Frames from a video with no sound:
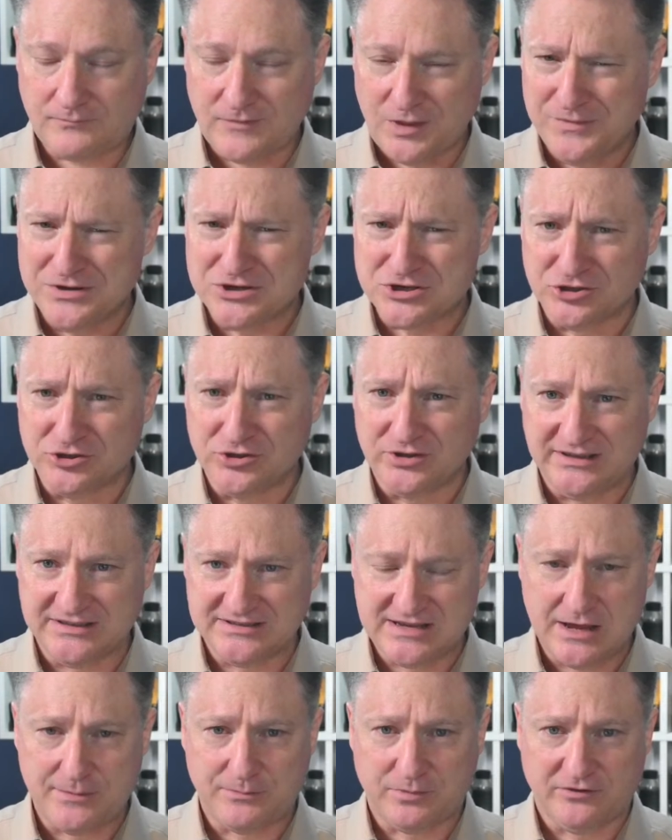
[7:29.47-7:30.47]
going to show you an
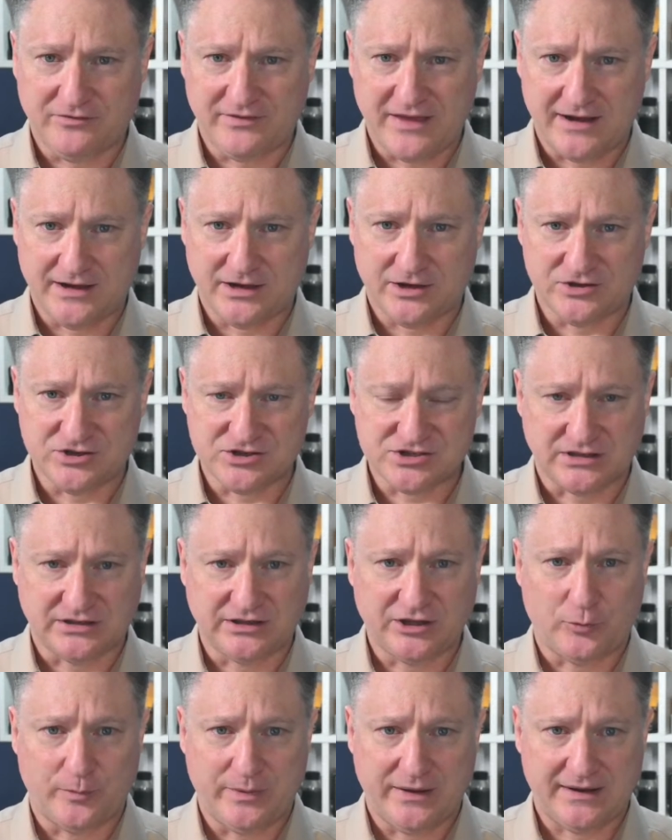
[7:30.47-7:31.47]
example of that here in just a
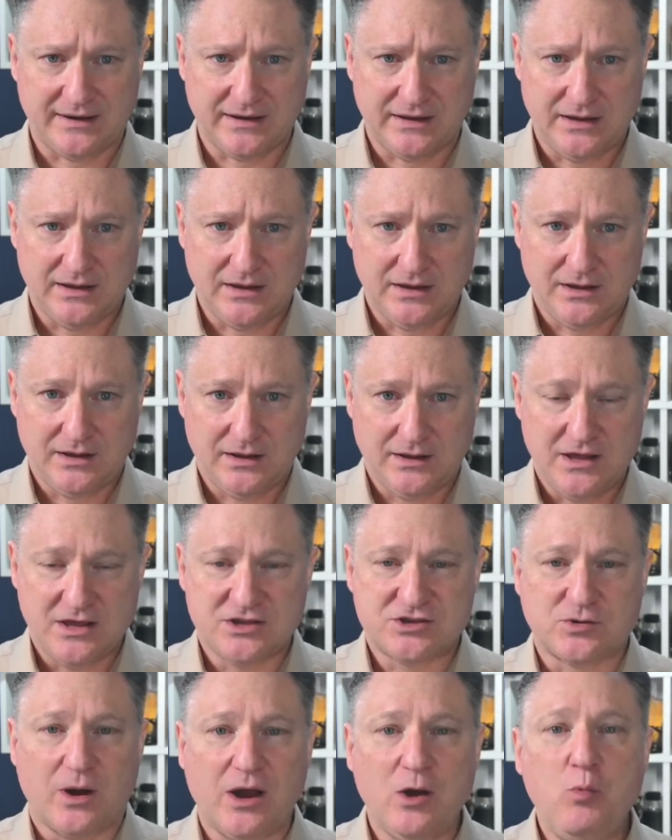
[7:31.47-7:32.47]
little bit.
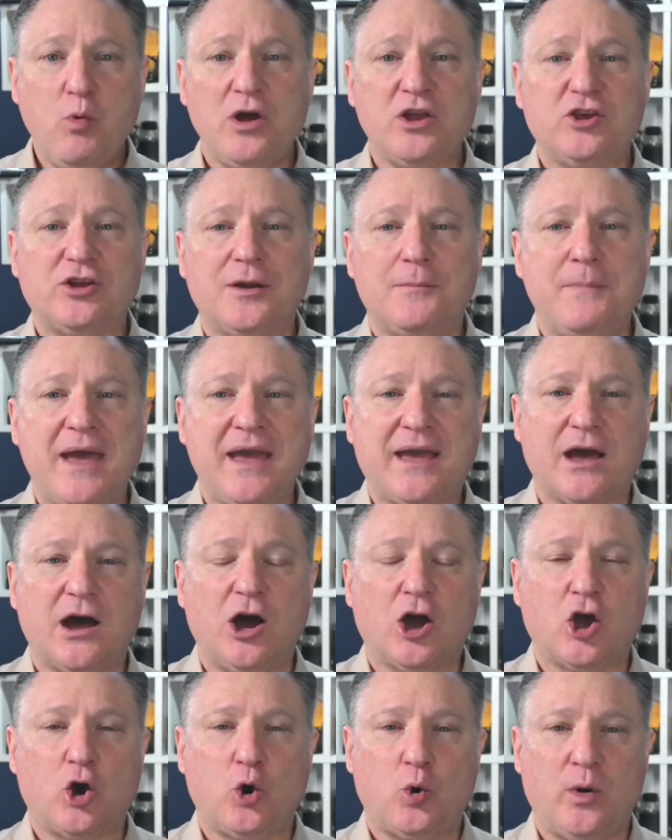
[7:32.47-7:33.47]
So I want to make
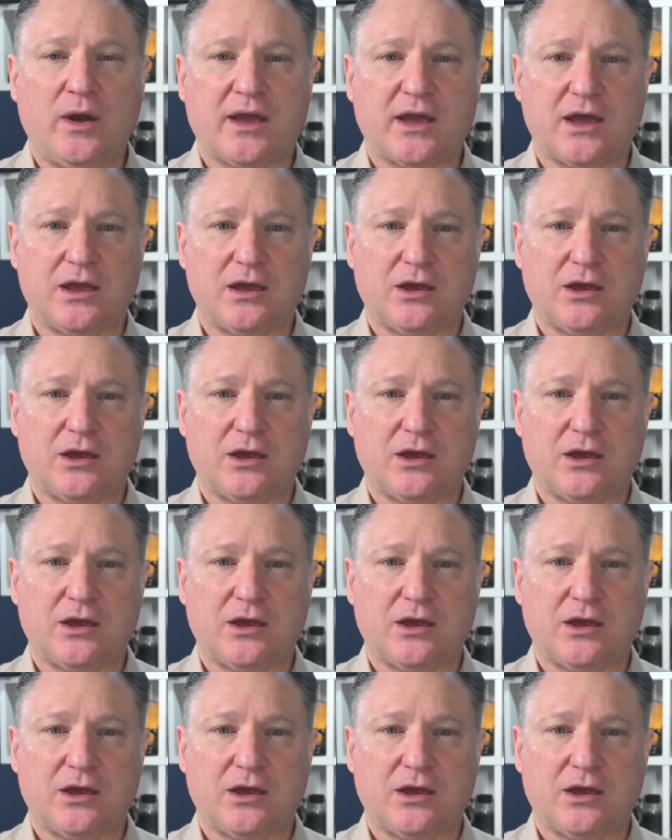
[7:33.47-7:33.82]
a quick